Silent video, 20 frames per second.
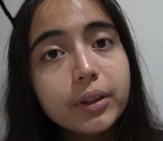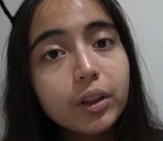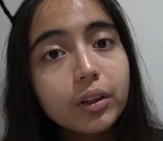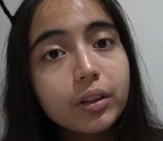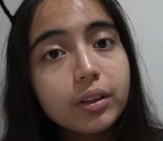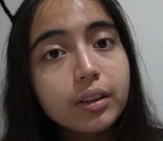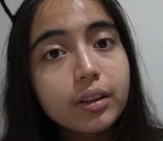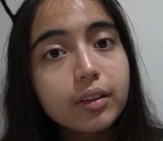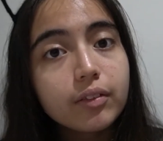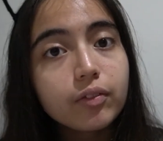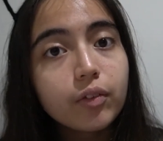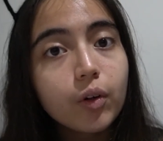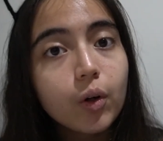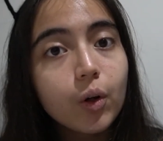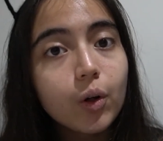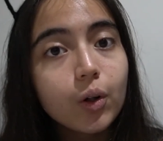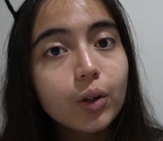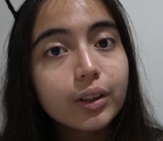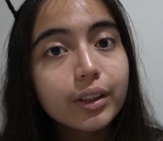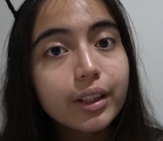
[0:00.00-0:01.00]
Johnson
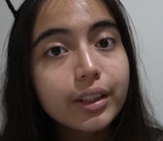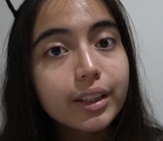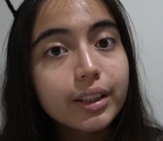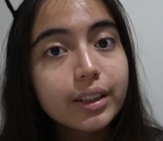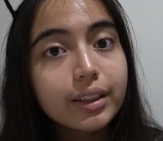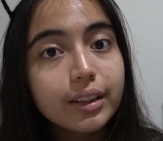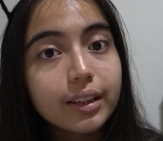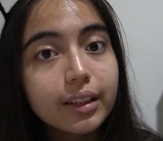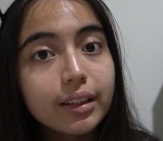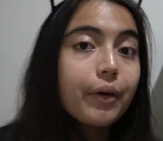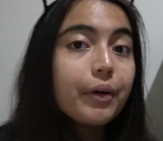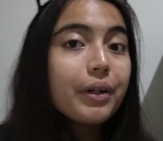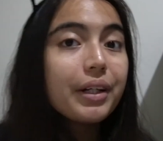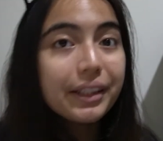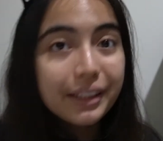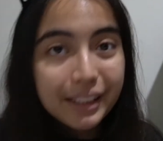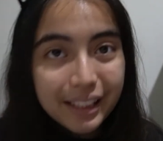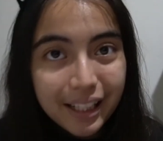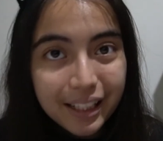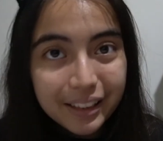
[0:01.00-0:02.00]
for suggesting. I really
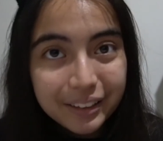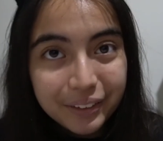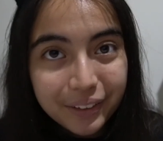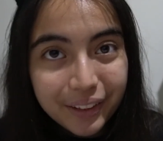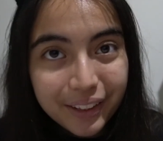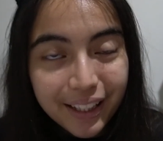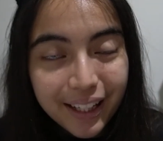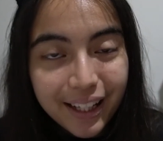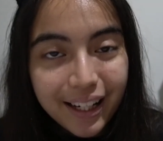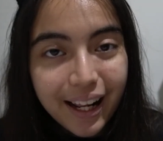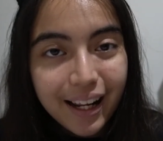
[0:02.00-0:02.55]
did enjoy that,